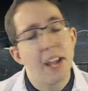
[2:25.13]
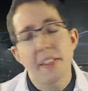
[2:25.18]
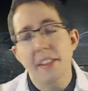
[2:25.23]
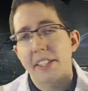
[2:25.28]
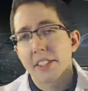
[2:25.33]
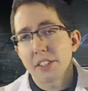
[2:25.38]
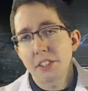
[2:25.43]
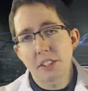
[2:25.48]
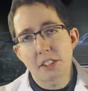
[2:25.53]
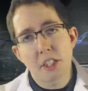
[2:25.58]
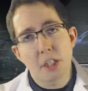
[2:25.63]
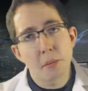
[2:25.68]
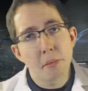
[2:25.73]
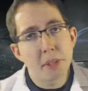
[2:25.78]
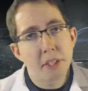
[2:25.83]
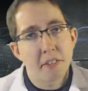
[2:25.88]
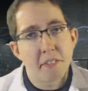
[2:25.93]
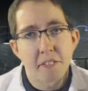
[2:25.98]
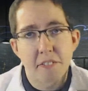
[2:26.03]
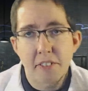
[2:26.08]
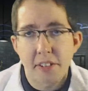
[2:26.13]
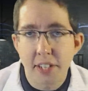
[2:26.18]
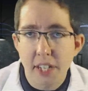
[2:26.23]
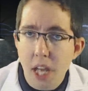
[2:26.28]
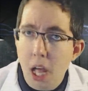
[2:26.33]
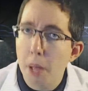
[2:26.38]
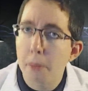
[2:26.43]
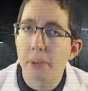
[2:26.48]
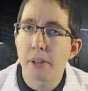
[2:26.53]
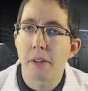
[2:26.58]
I think it's just going to be a
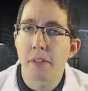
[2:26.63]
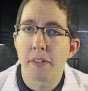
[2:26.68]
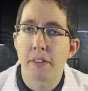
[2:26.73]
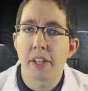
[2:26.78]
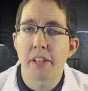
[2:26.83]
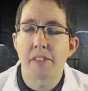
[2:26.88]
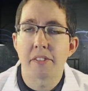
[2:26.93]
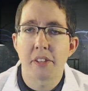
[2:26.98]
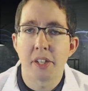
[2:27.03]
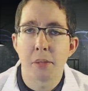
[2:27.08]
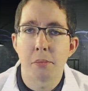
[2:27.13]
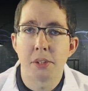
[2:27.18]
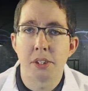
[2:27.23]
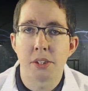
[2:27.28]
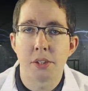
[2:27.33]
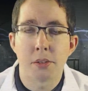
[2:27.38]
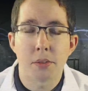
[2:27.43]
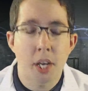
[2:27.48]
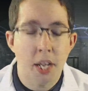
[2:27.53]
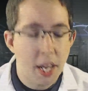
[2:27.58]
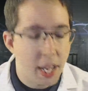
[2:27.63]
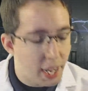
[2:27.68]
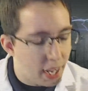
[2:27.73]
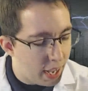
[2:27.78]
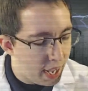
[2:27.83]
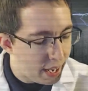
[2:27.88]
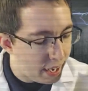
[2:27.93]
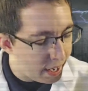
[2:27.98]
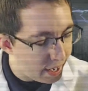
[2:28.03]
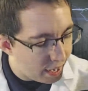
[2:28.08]
phenomenal thing for him to do, and
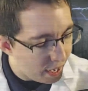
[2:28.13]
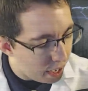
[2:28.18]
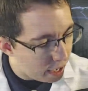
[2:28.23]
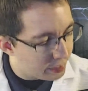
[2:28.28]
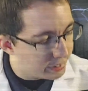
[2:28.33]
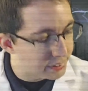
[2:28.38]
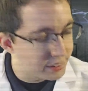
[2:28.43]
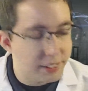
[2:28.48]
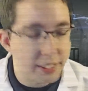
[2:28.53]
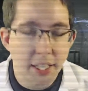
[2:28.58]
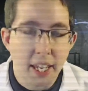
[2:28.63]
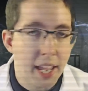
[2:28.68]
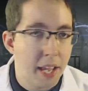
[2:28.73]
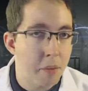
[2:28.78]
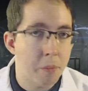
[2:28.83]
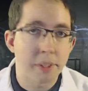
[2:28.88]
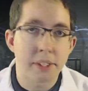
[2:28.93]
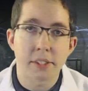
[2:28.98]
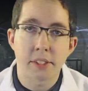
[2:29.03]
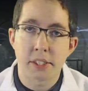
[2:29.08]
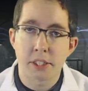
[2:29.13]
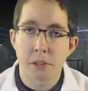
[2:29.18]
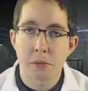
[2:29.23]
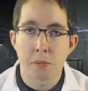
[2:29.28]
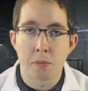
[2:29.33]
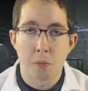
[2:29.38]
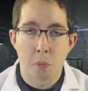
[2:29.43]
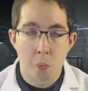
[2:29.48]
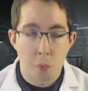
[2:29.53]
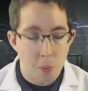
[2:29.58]
I honestly can't wait to
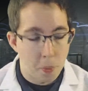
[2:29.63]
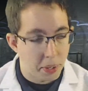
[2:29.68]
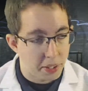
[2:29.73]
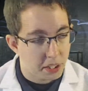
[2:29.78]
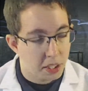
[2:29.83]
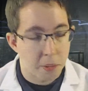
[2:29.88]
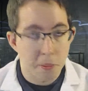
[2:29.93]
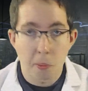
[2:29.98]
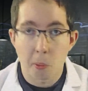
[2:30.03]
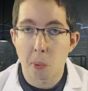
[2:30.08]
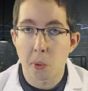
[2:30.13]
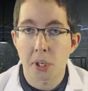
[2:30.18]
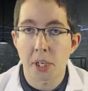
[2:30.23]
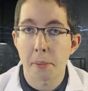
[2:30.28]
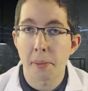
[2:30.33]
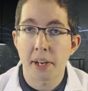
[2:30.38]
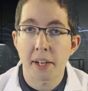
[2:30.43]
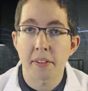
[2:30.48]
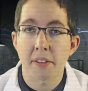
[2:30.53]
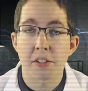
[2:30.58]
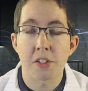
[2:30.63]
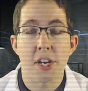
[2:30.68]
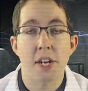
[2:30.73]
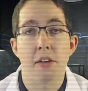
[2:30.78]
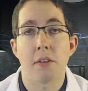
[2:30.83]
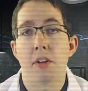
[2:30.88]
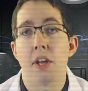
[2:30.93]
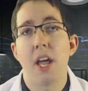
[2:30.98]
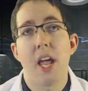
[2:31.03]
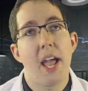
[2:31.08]
see what can more come out of the
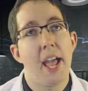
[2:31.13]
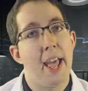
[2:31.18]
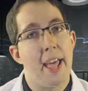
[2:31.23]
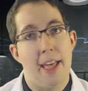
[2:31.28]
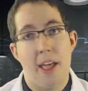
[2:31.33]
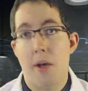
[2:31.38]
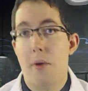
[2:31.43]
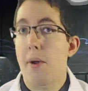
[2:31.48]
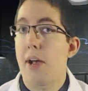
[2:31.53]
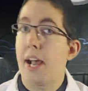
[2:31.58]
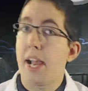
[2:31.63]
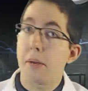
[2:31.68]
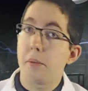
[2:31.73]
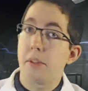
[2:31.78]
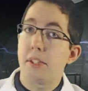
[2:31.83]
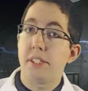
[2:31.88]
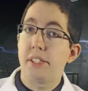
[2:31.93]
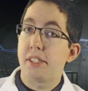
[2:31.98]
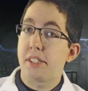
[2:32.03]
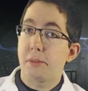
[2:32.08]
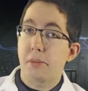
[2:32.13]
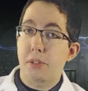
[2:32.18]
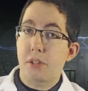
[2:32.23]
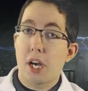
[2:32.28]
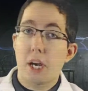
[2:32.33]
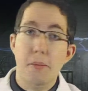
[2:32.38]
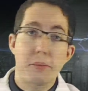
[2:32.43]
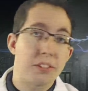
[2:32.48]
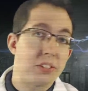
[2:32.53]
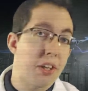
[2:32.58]
channel. How high will his
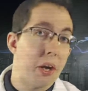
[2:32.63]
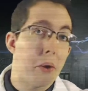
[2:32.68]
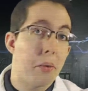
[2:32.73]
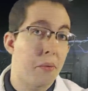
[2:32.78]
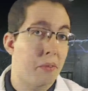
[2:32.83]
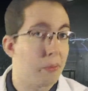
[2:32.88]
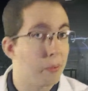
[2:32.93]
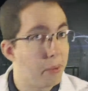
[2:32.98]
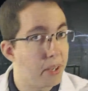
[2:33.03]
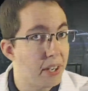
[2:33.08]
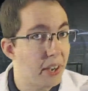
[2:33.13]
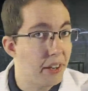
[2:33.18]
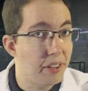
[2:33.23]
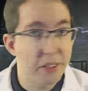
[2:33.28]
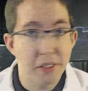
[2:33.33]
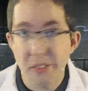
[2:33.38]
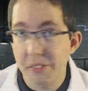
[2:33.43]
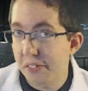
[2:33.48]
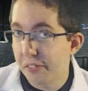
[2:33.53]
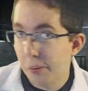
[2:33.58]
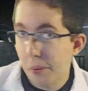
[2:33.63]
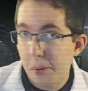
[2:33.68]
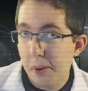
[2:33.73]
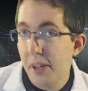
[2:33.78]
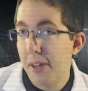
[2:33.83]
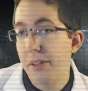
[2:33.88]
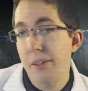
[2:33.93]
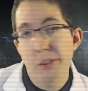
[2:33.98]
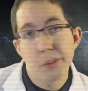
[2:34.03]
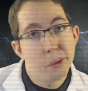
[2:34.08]
subscribers go? 300,
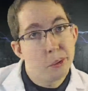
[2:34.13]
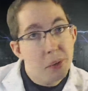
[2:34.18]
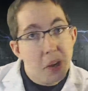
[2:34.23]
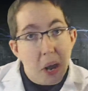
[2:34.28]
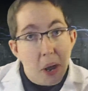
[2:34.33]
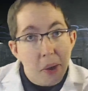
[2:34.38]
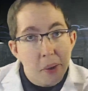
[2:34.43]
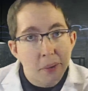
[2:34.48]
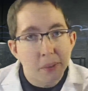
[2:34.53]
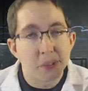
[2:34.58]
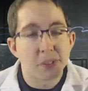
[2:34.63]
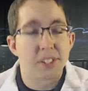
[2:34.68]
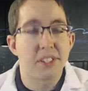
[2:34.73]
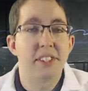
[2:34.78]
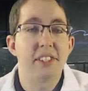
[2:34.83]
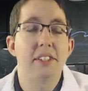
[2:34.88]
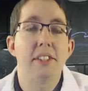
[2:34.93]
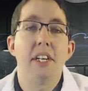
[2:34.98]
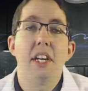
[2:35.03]
400? Who knows?